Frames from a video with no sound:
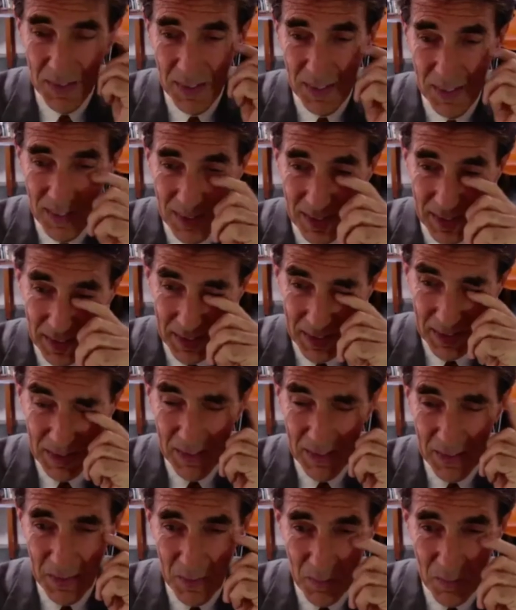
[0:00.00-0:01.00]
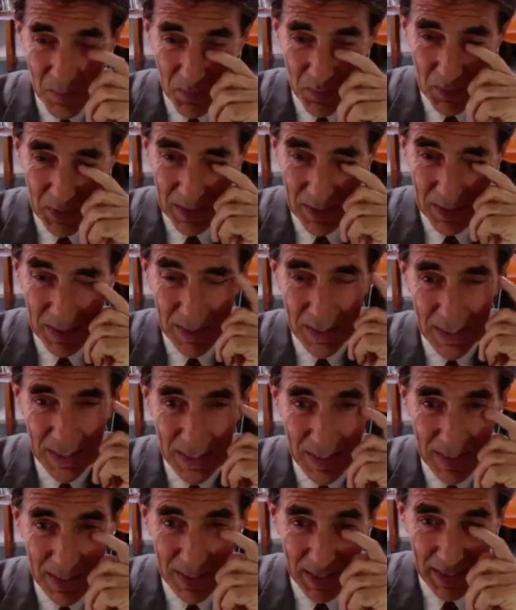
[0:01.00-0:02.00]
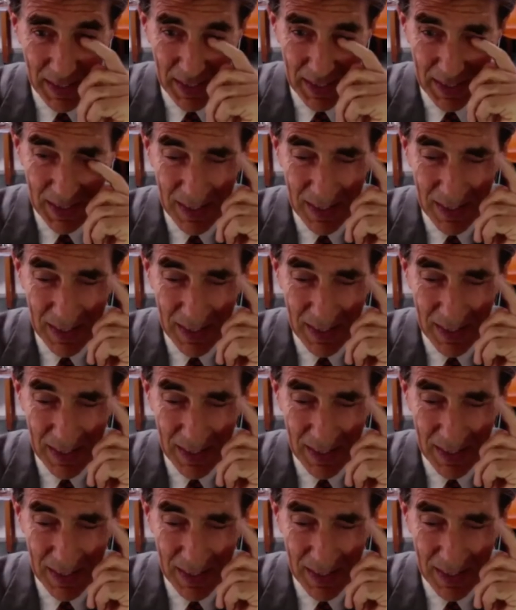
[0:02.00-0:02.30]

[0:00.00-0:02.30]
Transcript: That never worked well historically, by the way